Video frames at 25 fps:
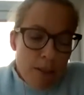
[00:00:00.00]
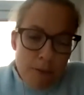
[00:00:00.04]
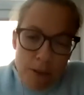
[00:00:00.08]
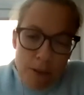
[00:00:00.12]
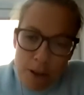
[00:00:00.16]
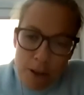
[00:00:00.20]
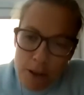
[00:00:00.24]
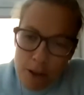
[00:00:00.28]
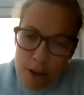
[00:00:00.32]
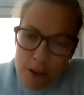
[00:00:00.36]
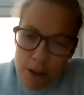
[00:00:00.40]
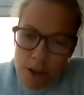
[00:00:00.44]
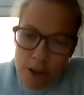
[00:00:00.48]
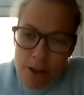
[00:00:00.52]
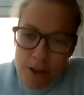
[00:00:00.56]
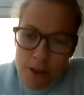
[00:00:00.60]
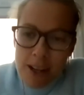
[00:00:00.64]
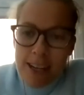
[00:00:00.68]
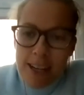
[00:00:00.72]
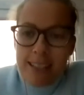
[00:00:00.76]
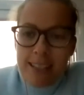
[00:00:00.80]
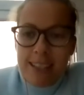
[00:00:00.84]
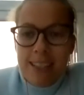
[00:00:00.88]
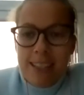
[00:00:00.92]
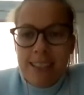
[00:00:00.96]
I've got different
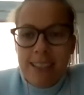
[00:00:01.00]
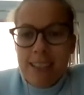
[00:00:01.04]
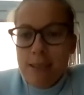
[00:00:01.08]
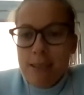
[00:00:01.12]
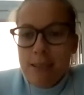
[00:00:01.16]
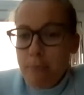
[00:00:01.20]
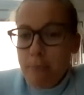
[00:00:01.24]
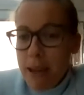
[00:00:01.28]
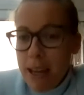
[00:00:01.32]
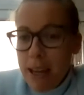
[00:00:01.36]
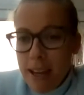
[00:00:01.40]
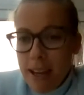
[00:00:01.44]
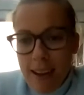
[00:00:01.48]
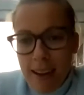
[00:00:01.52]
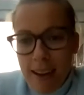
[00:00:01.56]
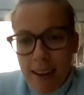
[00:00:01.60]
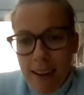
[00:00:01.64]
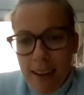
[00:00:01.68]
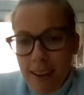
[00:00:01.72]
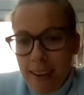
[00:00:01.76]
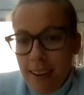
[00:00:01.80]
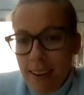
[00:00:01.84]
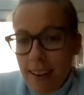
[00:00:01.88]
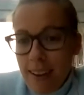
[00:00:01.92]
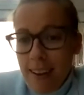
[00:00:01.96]
countries, I speak
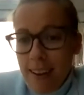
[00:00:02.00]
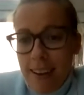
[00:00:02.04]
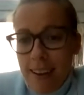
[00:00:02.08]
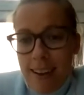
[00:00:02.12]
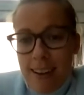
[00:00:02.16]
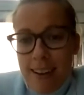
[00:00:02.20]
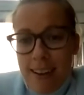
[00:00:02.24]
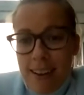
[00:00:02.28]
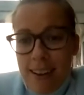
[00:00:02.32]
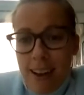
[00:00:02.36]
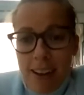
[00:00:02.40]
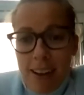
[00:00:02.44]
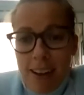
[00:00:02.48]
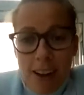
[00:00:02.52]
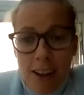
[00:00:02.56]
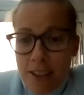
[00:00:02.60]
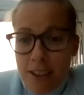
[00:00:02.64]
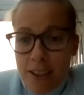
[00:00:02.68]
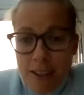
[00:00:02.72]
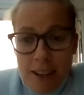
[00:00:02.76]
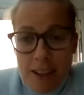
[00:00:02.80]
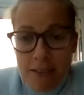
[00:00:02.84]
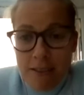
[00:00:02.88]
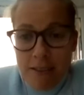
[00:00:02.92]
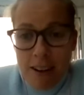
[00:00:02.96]
at
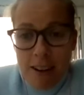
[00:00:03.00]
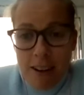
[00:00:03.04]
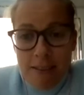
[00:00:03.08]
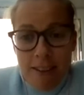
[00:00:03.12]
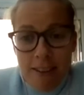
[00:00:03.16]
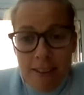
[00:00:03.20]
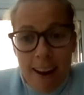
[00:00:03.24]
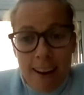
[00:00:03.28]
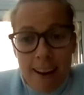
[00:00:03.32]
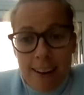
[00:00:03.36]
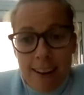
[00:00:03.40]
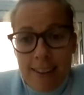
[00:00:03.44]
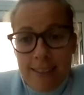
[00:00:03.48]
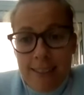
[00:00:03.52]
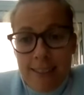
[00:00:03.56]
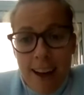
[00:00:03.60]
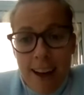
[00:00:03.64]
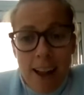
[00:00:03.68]
lots of different events.